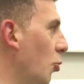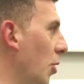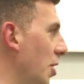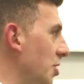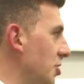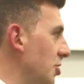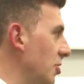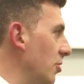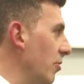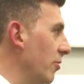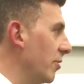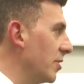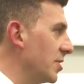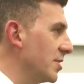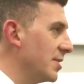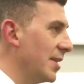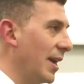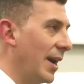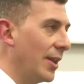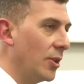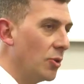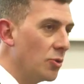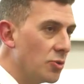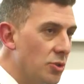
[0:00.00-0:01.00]
Question the
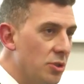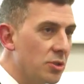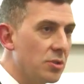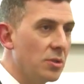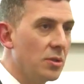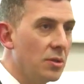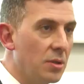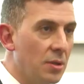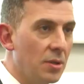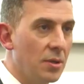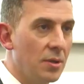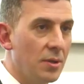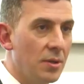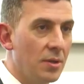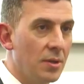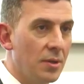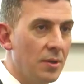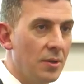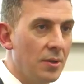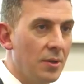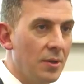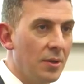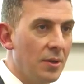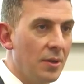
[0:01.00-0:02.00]
status
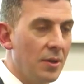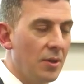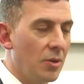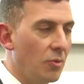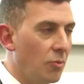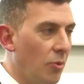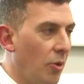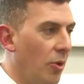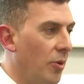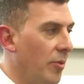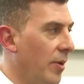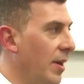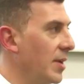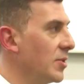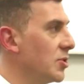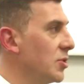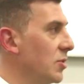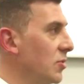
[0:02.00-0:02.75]
role, right?